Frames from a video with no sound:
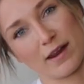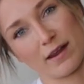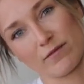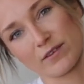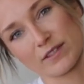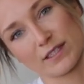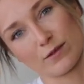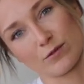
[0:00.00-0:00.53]
every
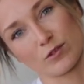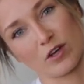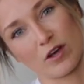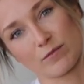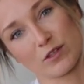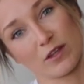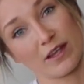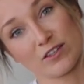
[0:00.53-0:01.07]
single time.
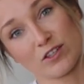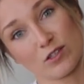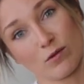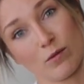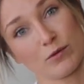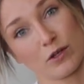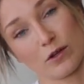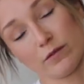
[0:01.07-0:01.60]
So they just
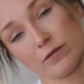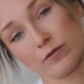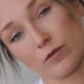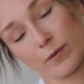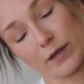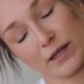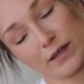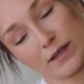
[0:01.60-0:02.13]
swapped it over for me.